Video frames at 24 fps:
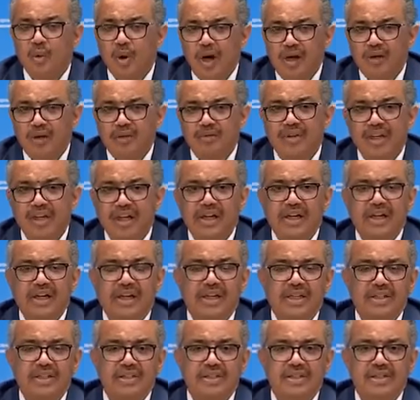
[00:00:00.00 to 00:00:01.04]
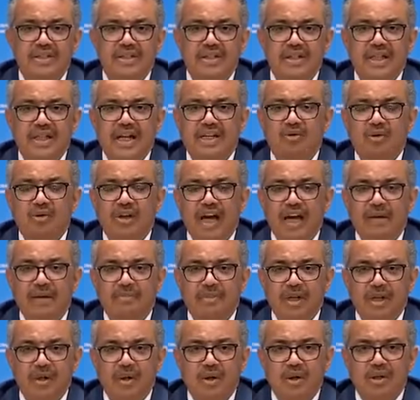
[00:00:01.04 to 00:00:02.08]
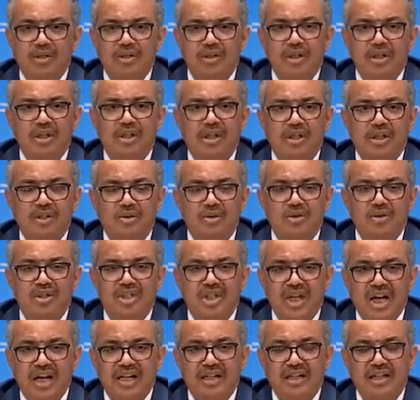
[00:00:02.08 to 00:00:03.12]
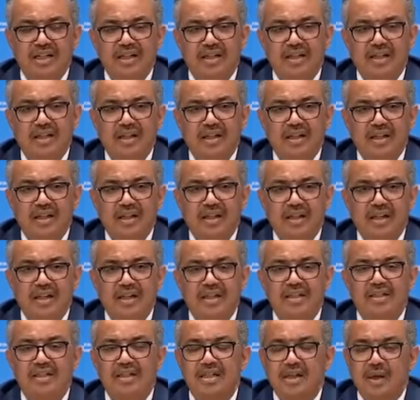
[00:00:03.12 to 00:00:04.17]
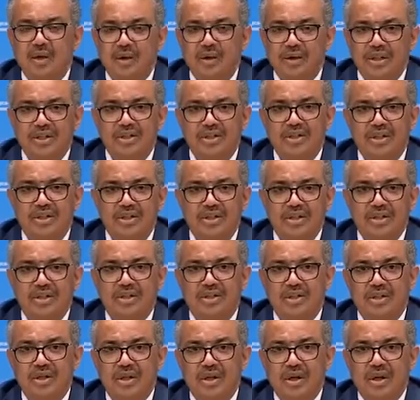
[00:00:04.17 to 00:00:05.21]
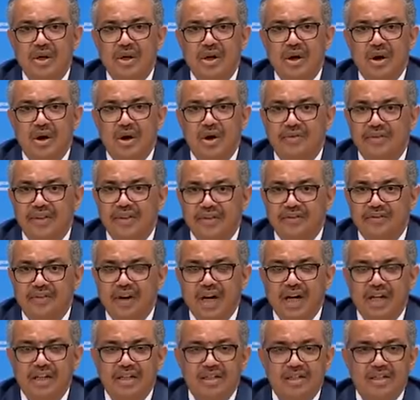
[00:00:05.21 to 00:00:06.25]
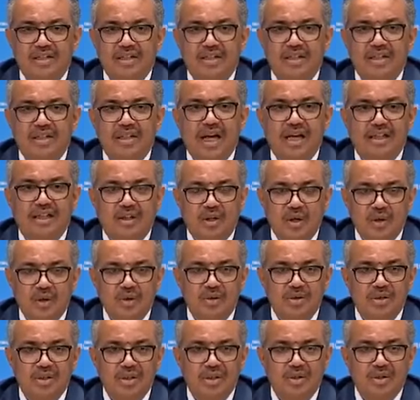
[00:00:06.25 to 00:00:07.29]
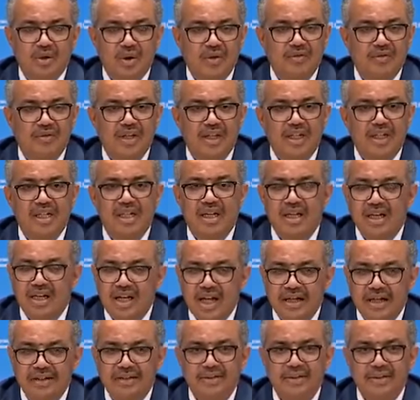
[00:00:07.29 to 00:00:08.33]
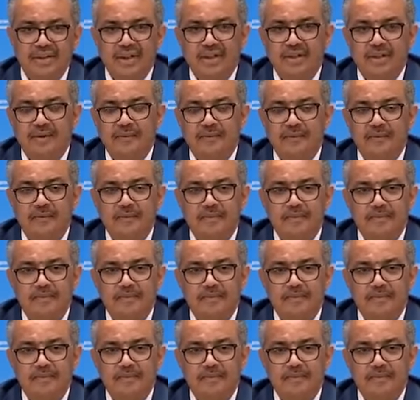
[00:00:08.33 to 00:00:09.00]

One of the areas that we have been continuing to study is the origins of the virus that causes COVID-19.